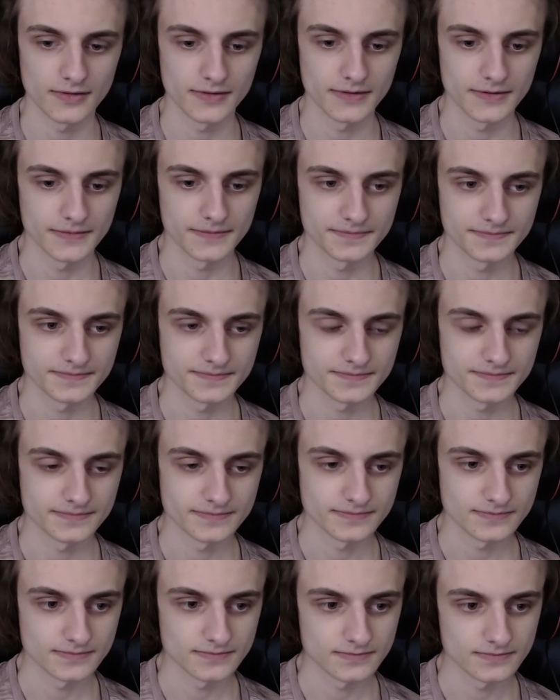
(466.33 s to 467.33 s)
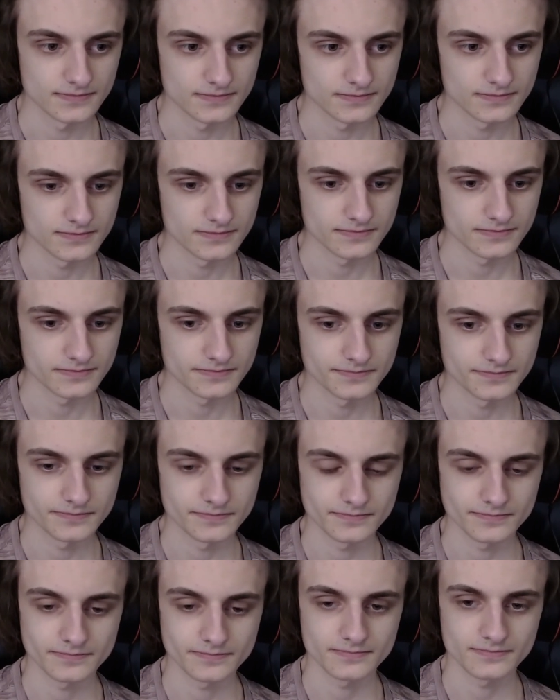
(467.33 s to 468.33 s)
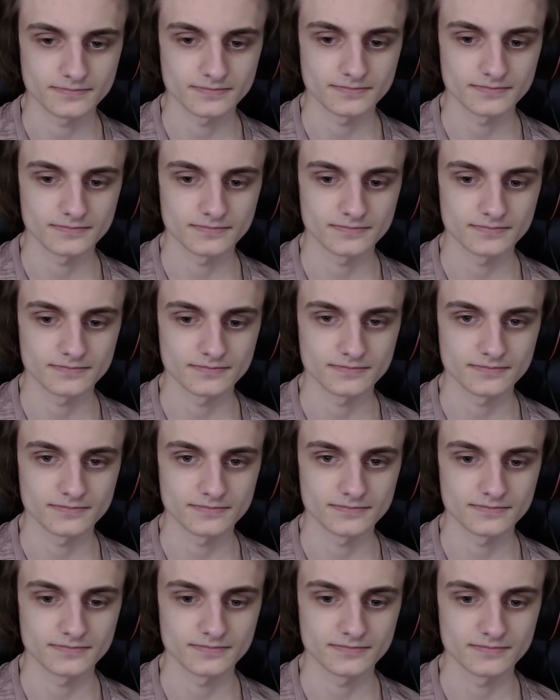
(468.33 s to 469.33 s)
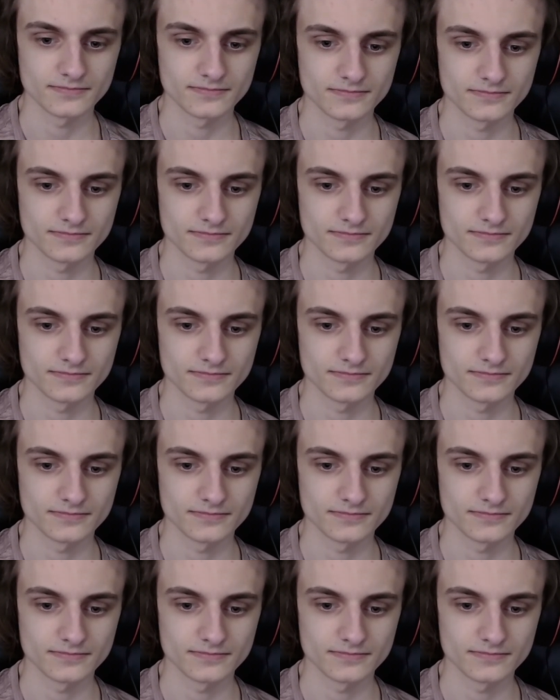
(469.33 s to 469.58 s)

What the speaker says: No one is speaking in this clip.